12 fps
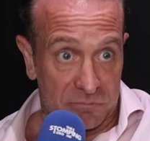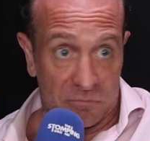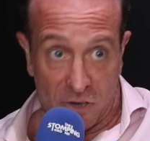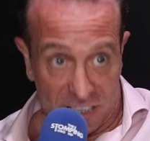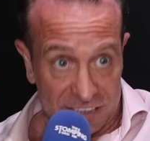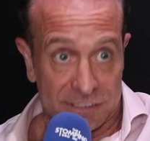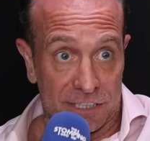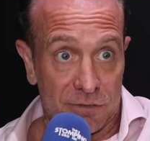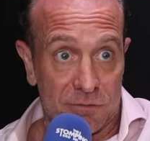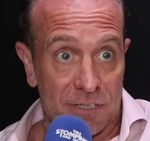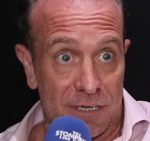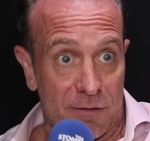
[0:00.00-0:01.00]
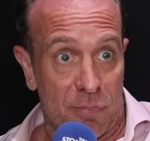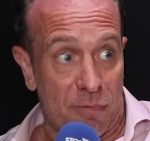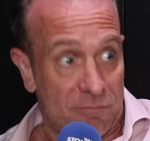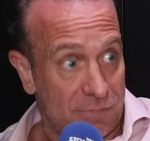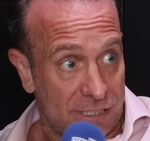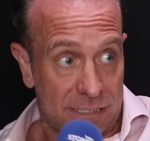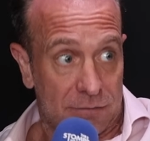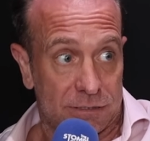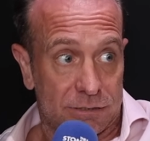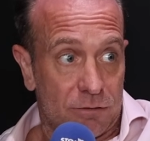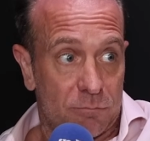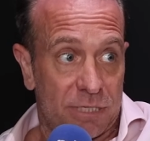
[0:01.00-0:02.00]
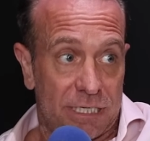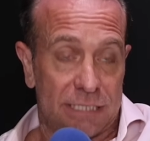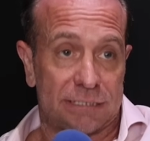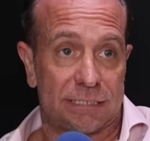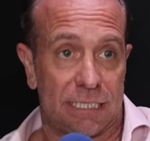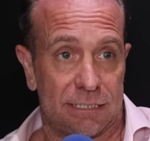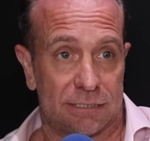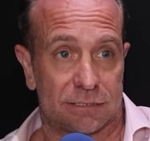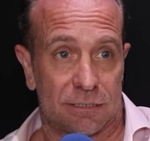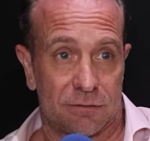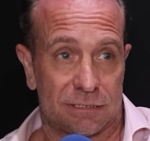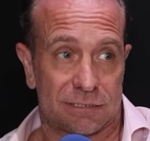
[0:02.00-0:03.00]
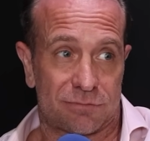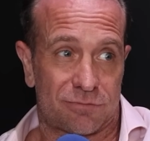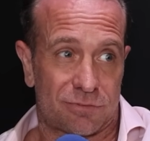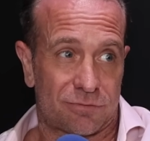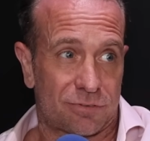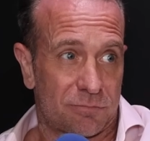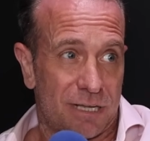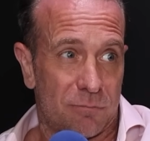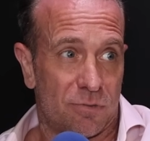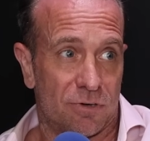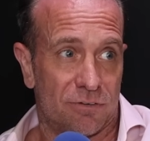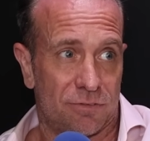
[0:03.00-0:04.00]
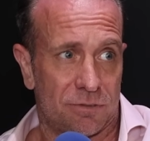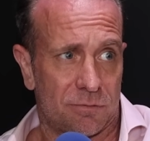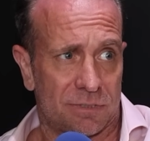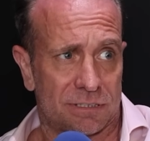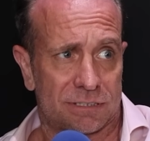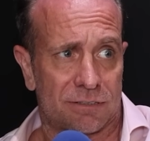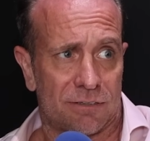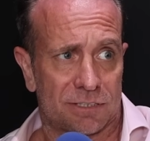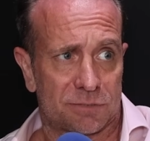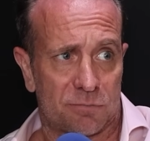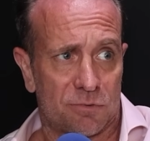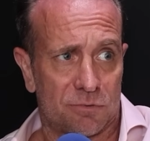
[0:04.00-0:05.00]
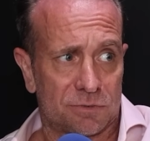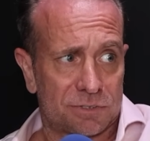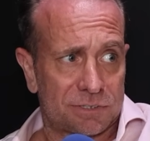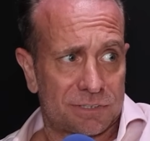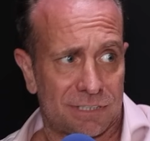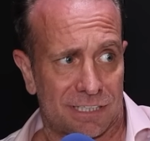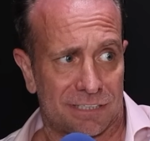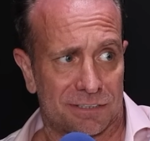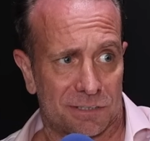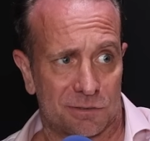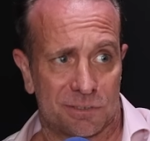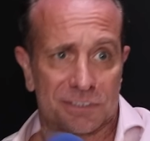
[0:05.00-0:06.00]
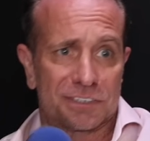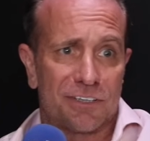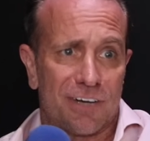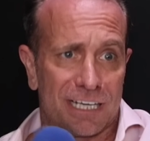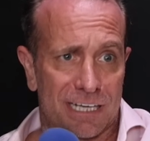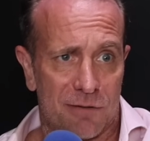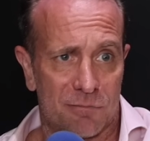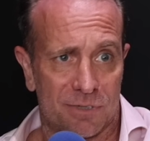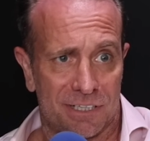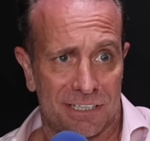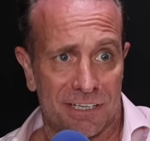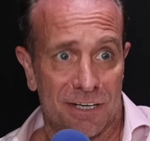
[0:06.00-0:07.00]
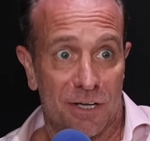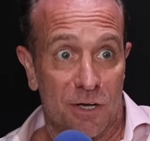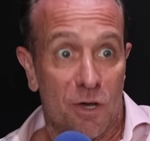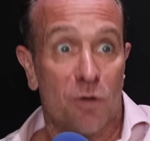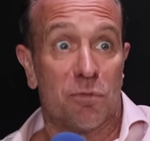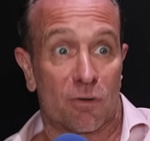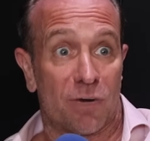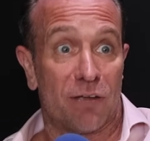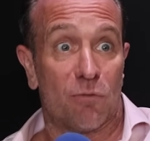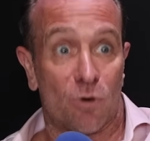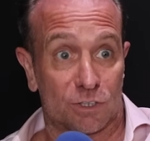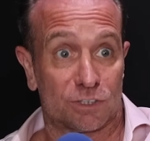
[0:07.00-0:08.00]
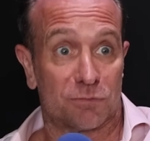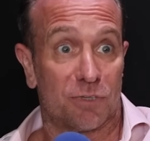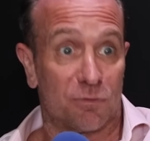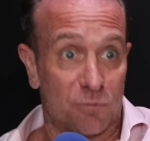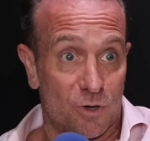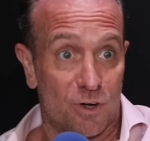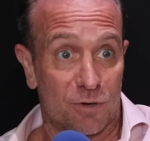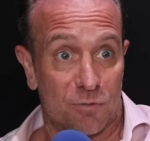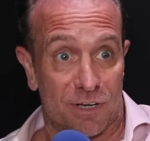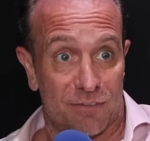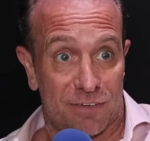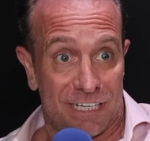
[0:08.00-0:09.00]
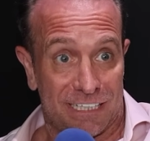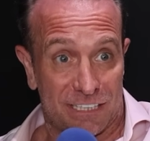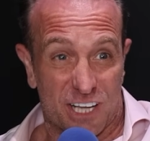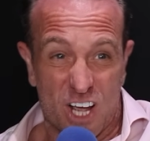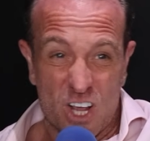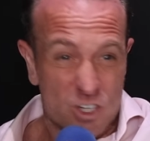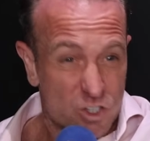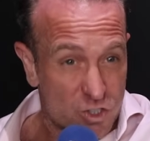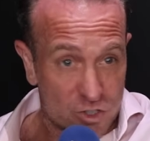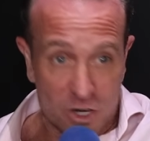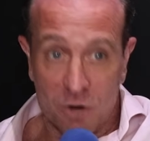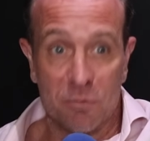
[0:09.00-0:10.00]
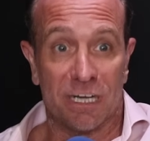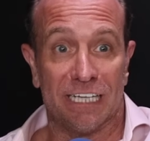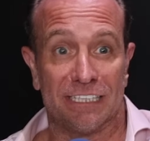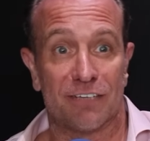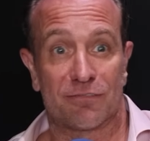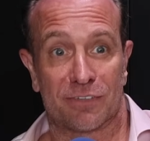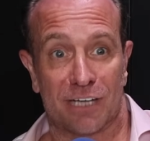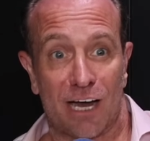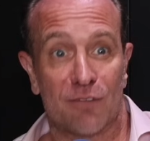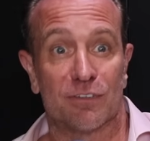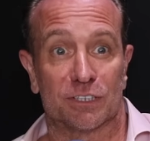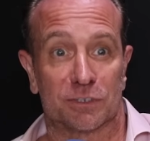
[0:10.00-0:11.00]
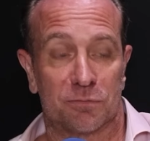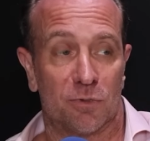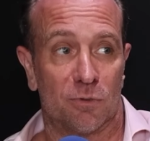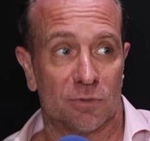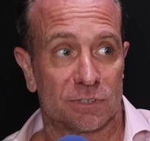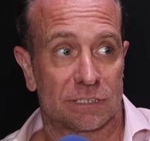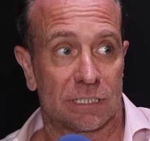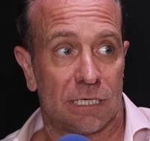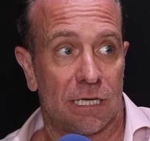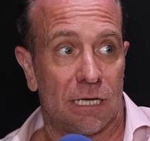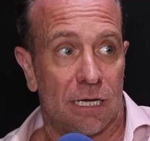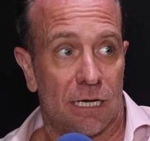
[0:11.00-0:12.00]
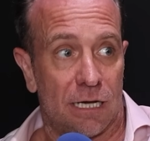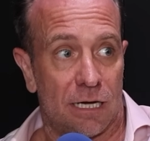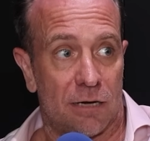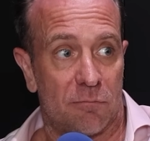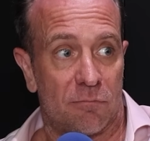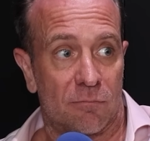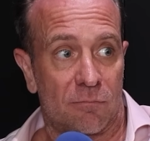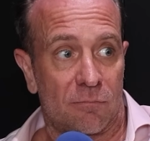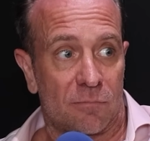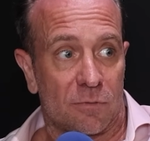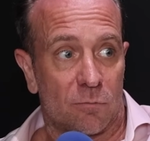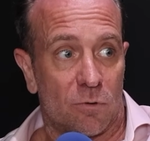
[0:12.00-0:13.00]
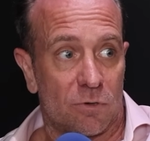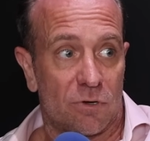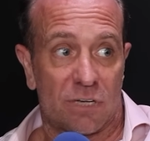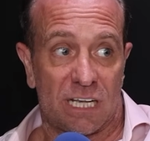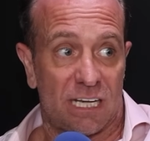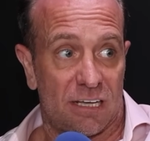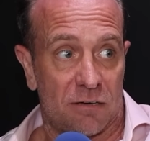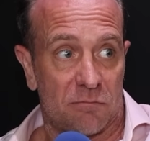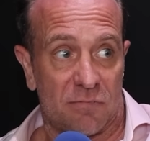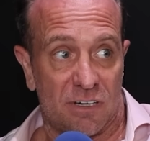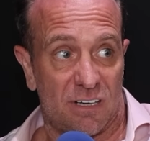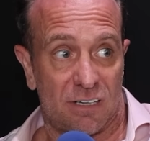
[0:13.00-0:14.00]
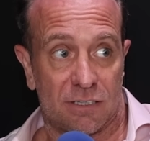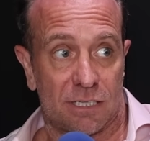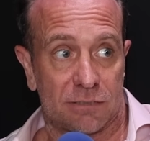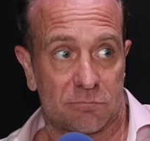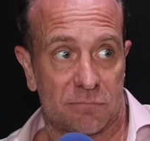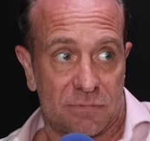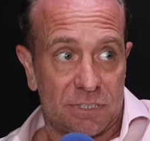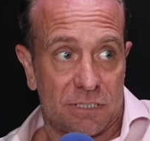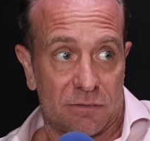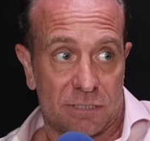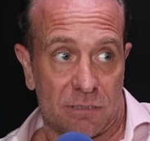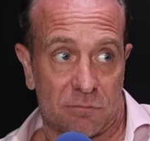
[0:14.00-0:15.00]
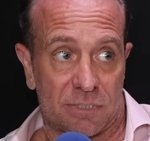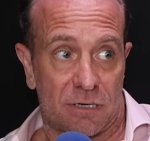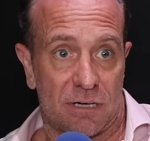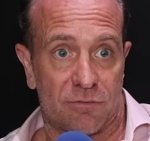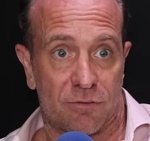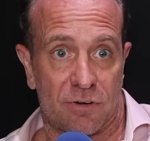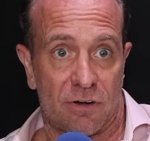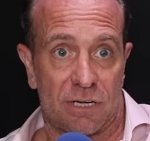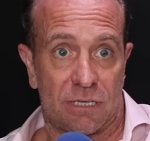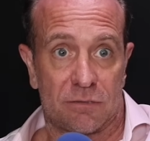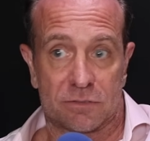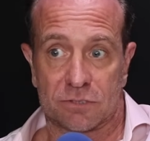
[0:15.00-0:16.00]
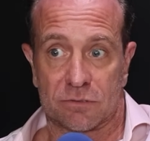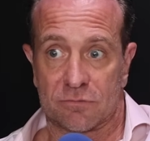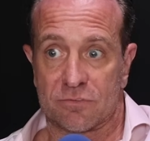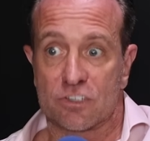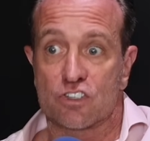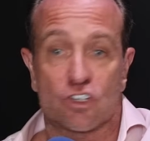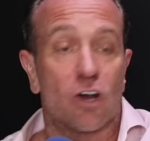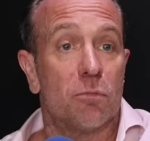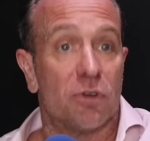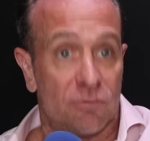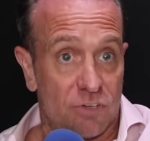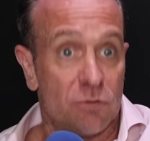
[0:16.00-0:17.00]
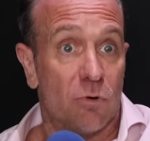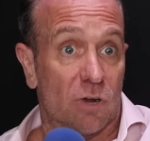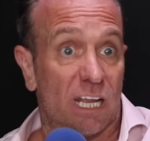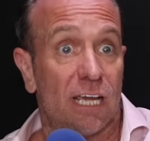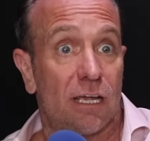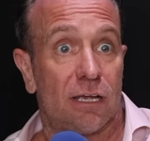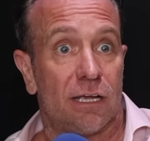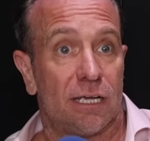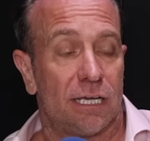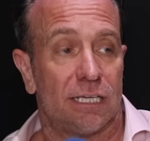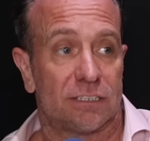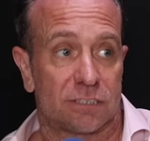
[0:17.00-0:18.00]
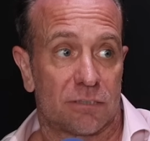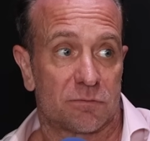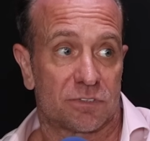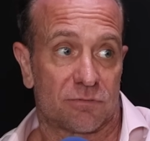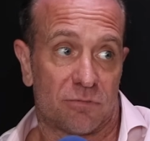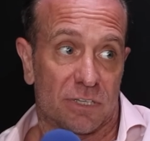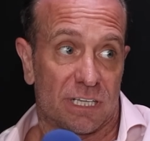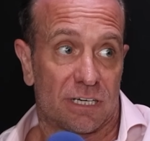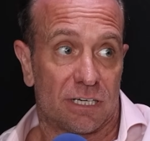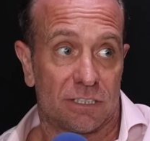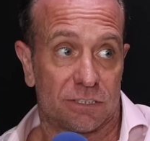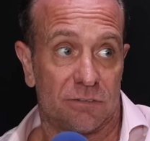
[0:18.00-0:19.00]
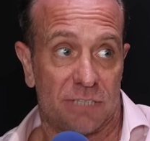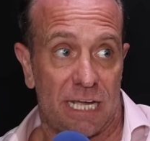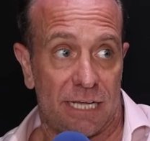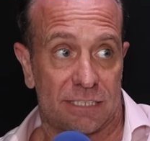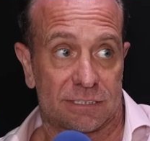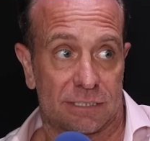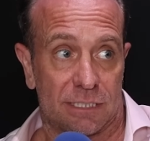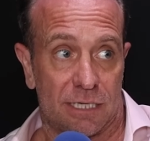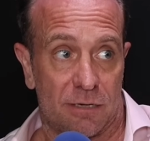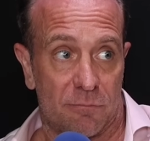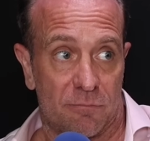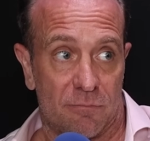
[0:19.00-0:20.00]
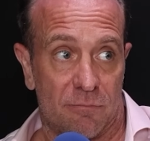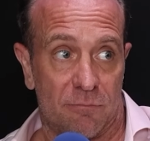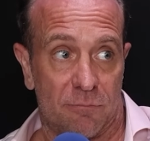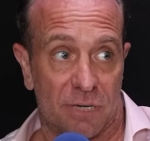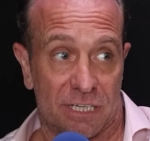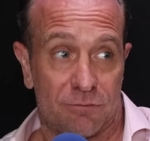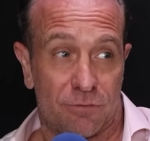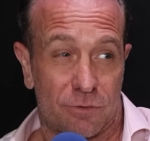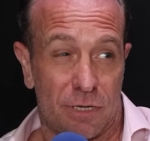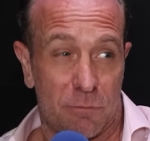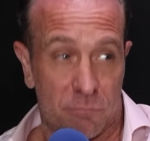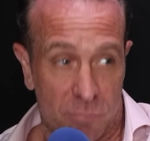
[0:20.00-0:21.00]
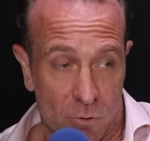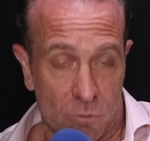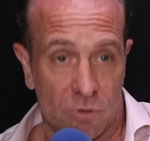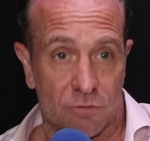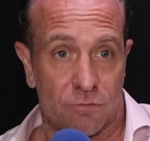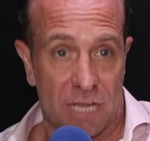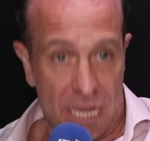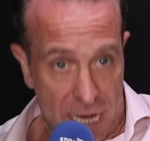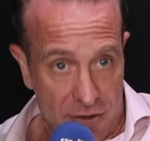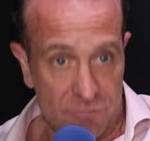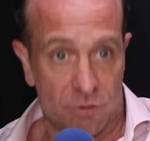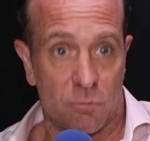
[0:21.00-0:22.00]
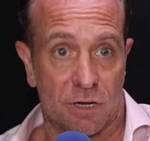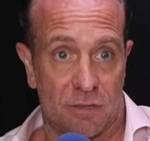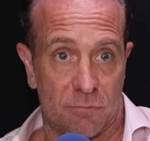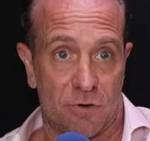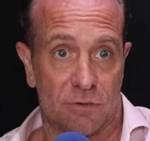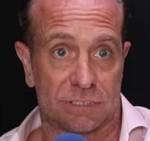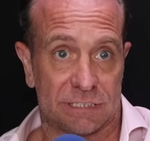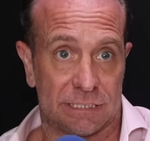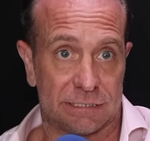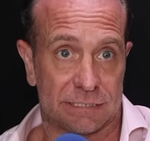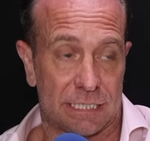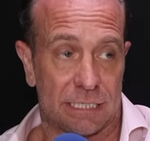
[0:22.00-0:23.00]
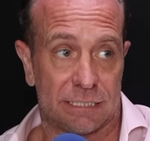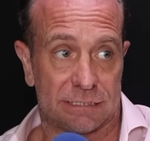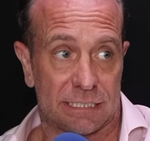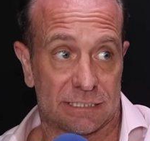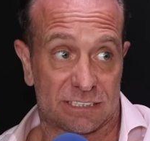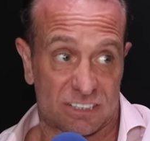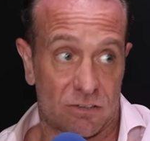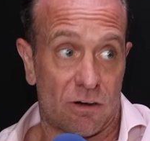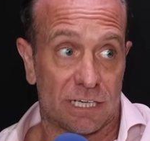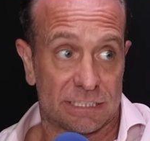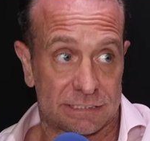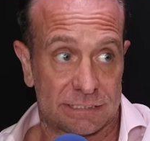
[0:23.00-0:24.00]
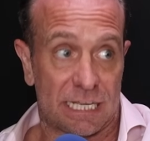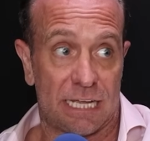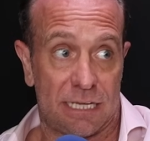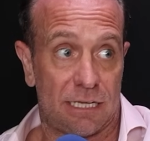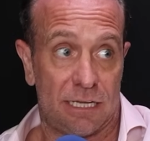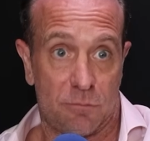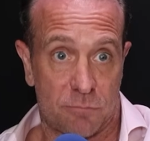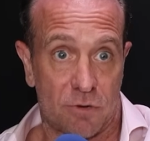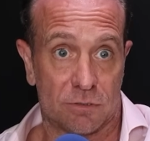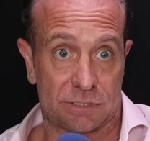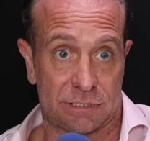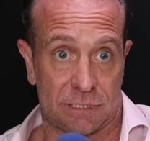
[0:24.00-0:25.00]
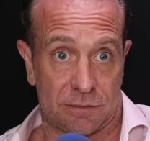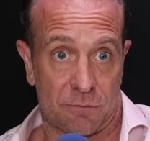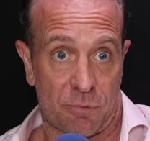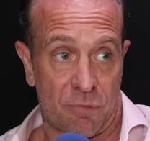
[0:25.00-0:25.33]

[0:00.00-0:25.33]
rights deal, and now it's not been extended. So it's from that point of view. It's Sky Sports and the Sky company, who, by the way, Wasserman work with in so many different other sports, will look at it and they'll have a very sort of sober view on it in terms of what they're going to do next. But important for everyone in boxing is that Sky stay in boxing,